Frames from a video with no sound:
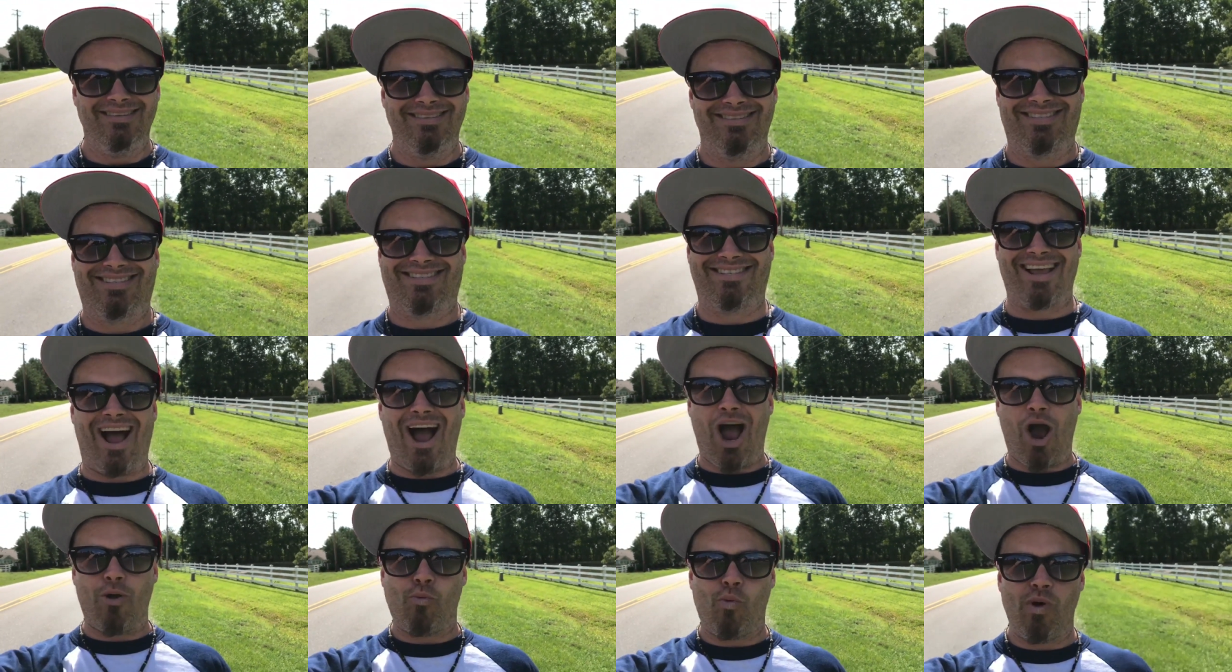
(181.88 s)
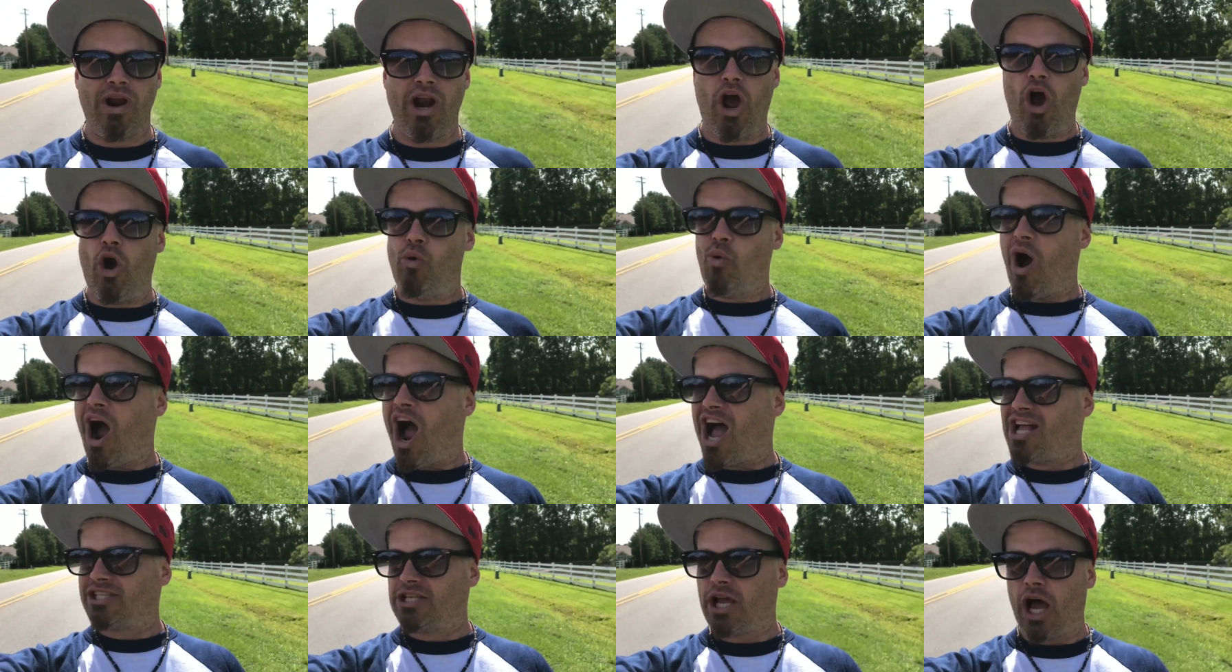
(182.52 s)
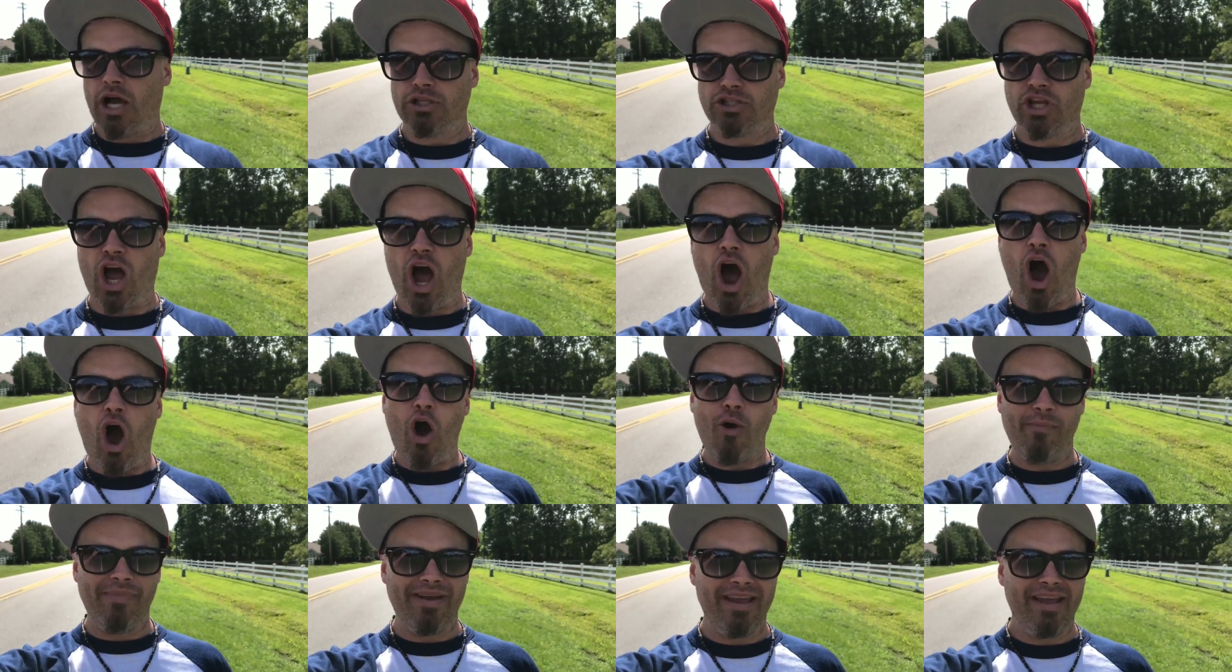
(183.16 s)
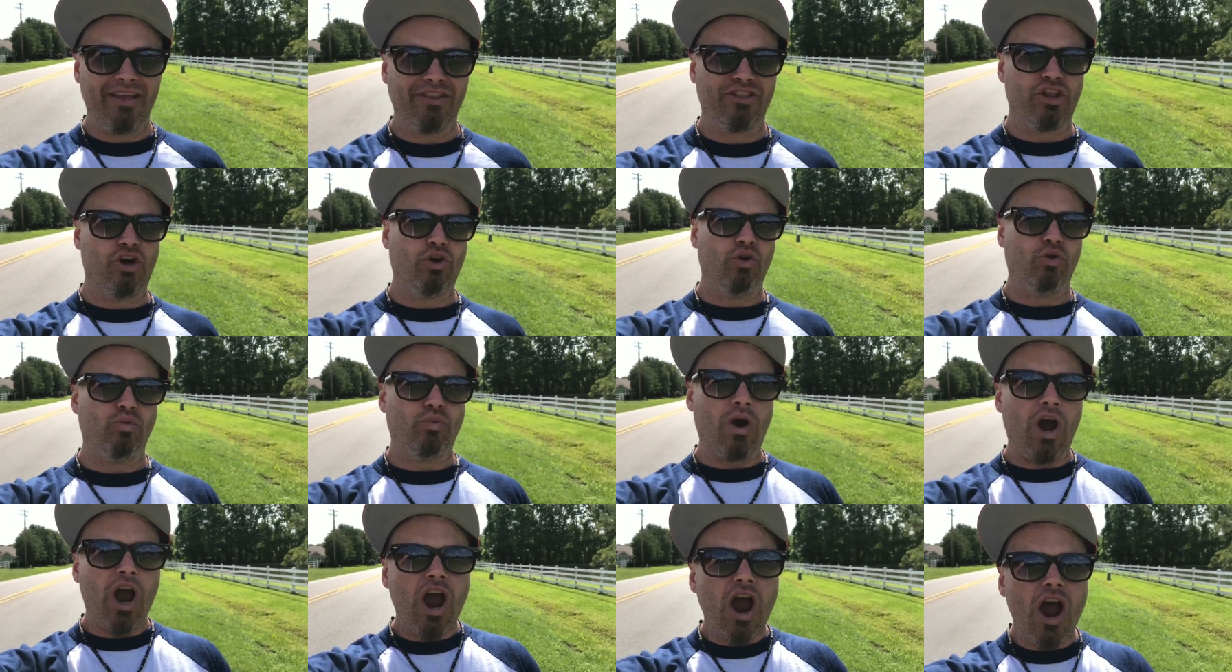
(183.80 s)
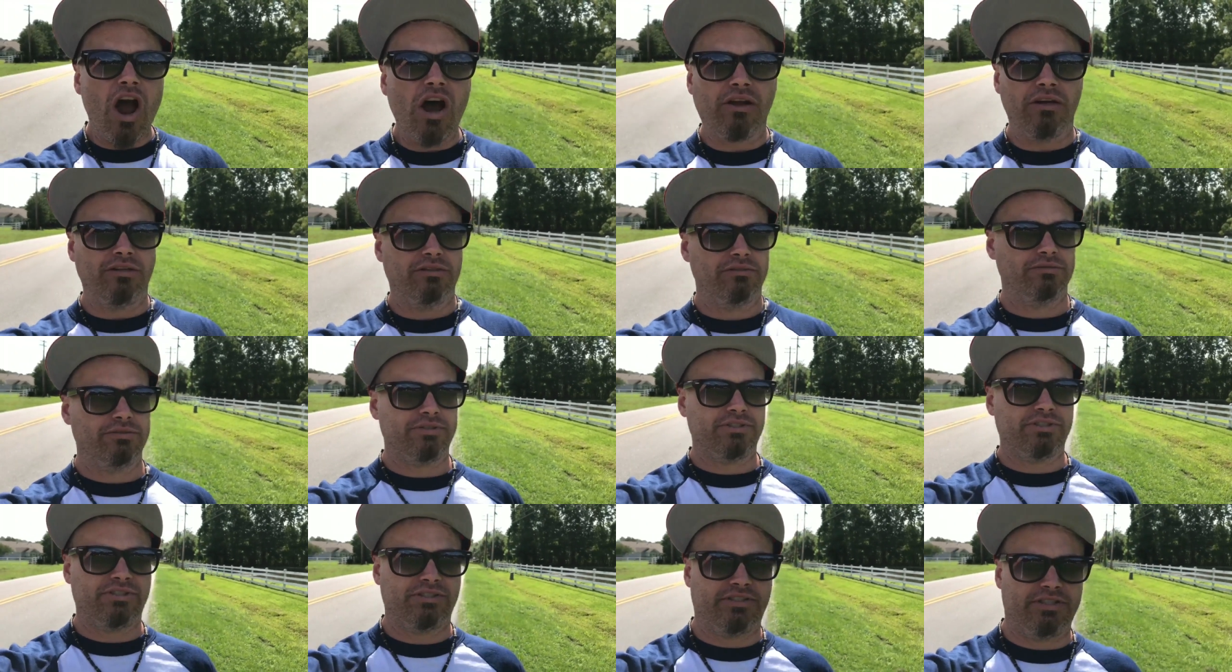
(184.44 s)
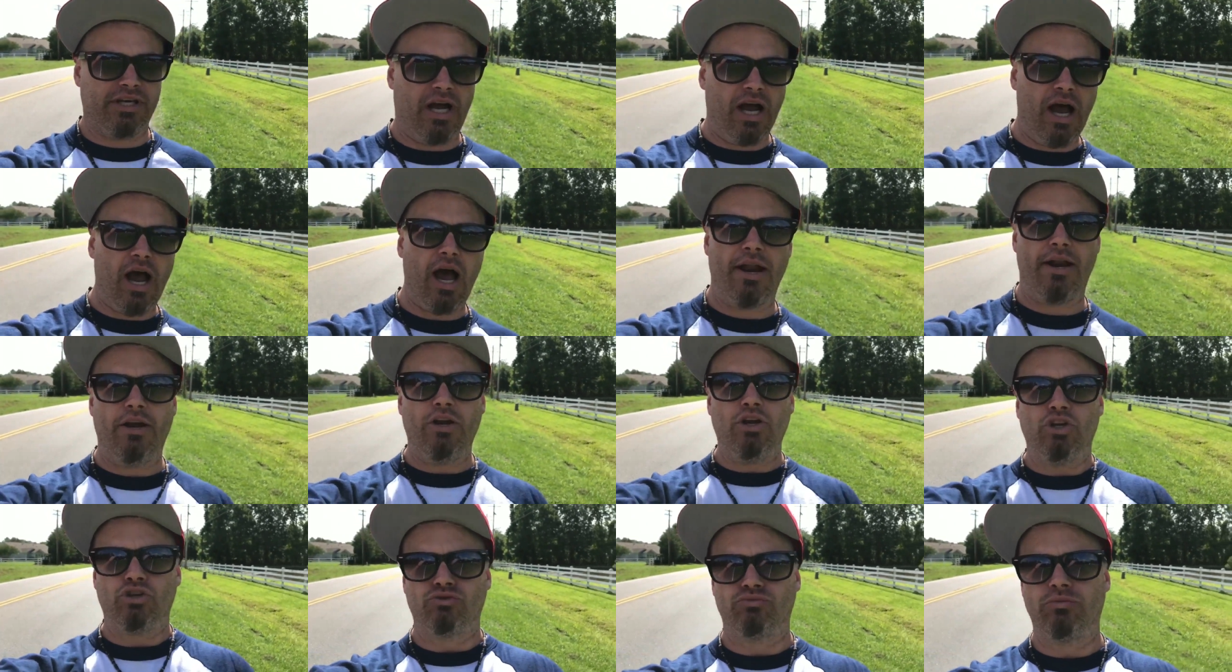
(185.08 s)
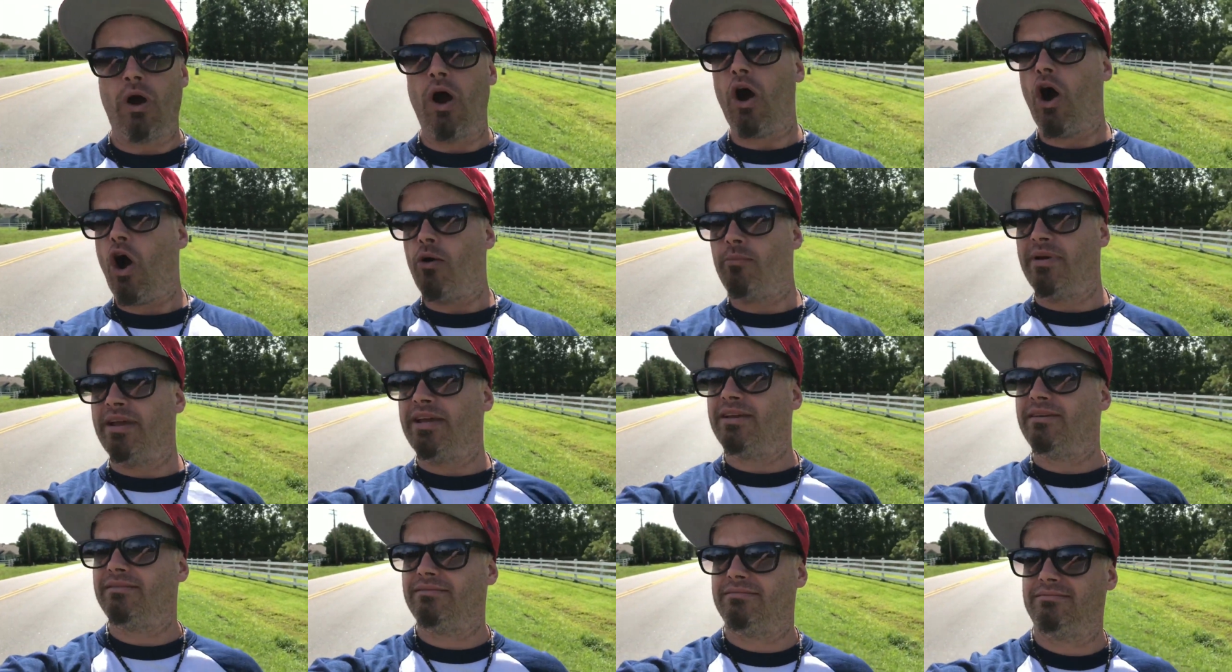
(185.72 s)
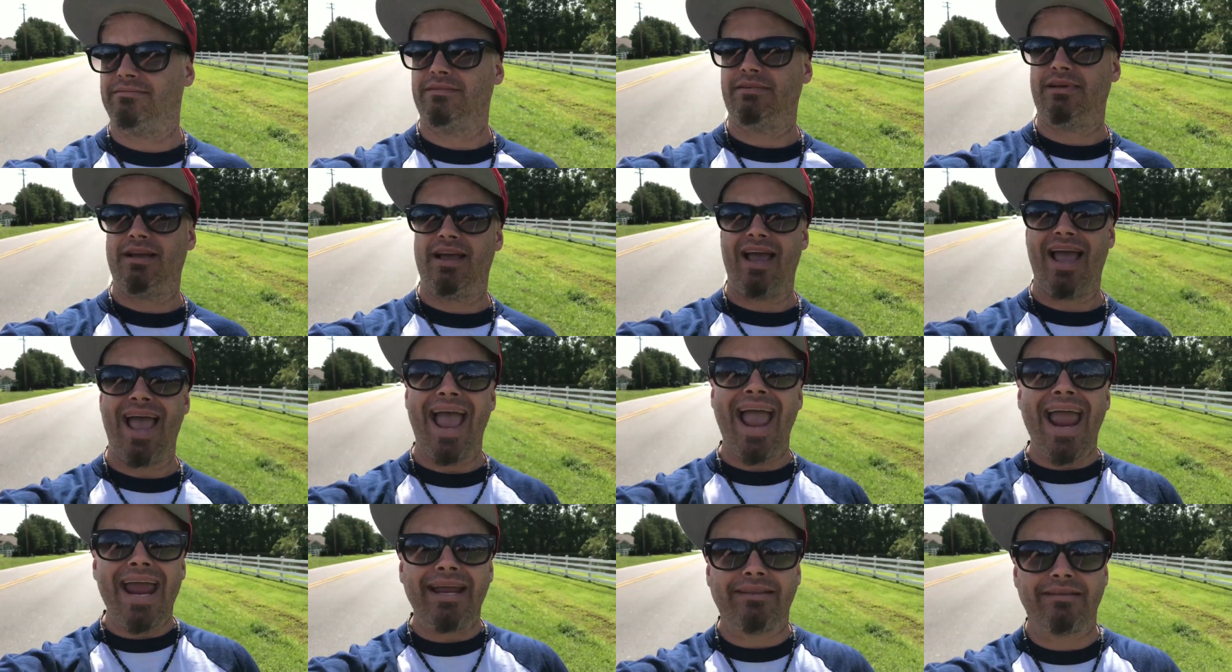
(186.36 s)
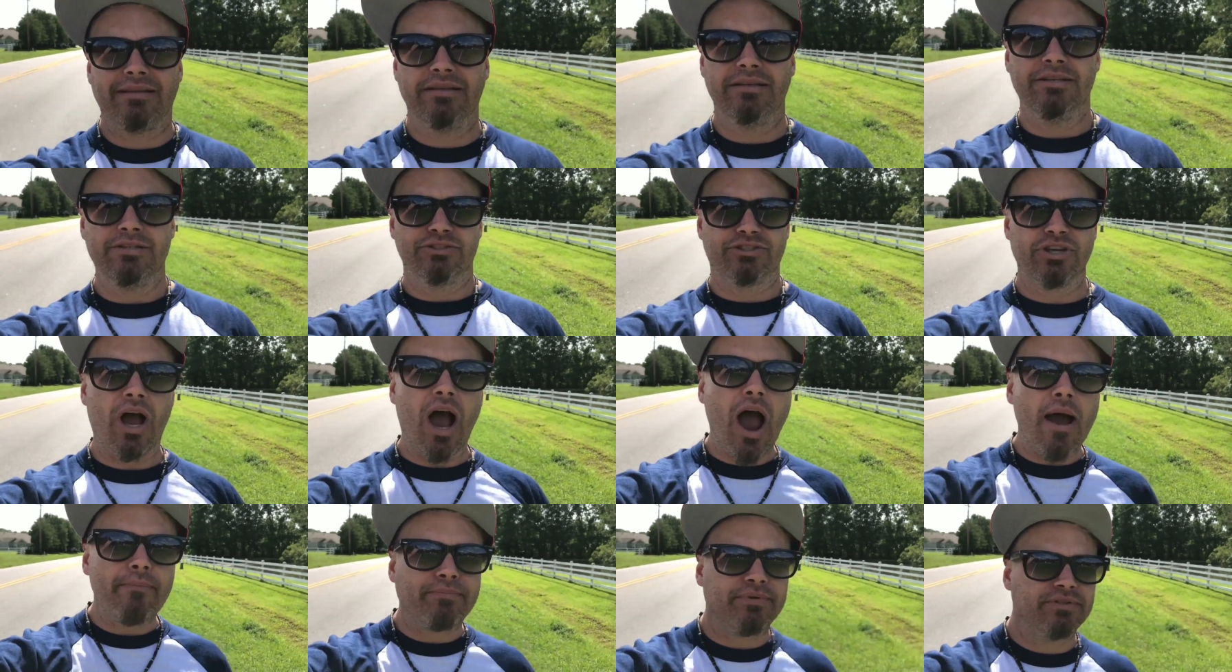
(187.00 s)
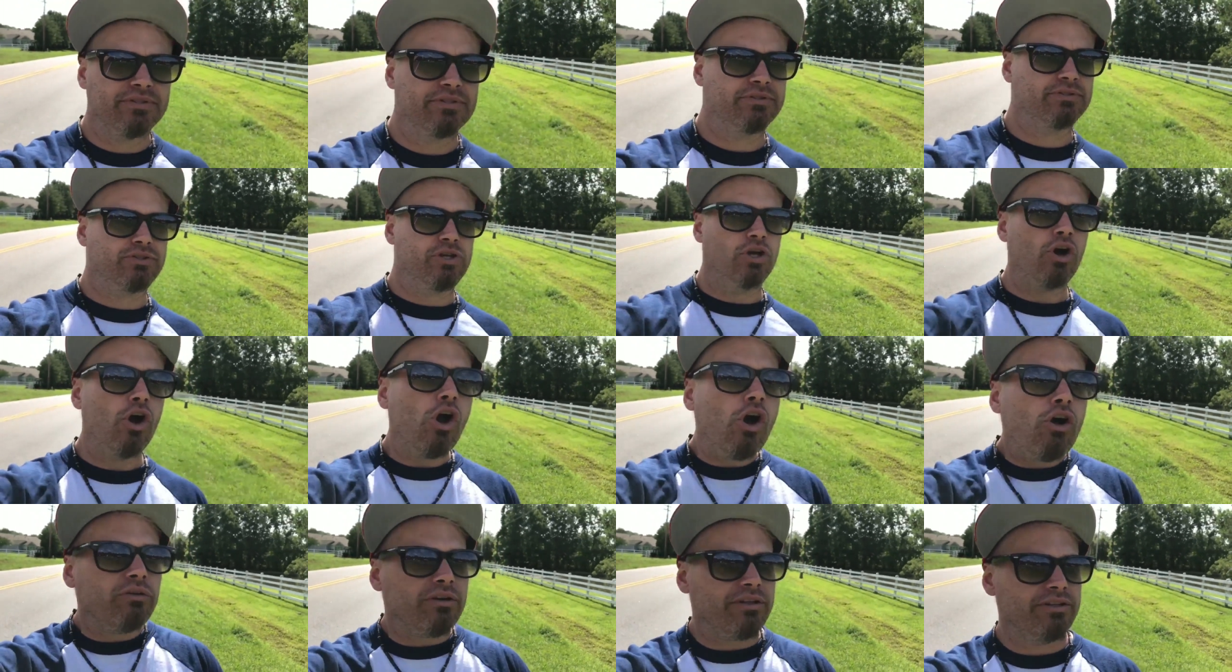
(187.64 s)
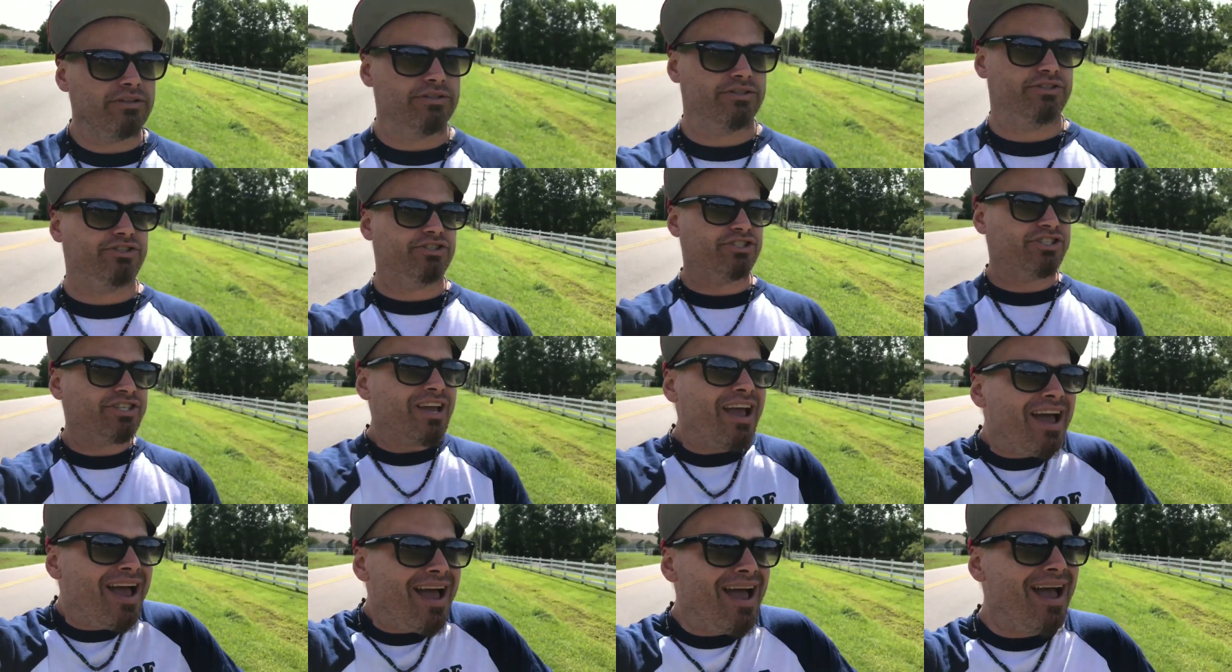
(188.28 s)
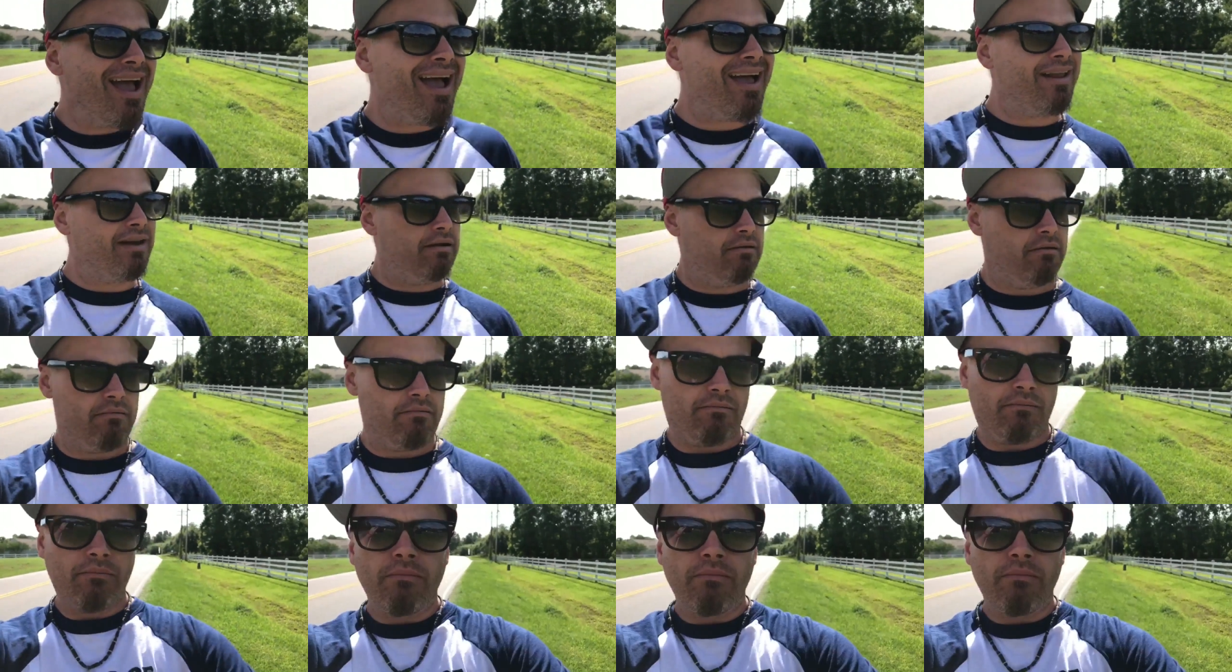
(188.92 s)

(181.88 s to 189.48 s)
Someone once told me the world was gonna roll me. Ain't sharp as and shit.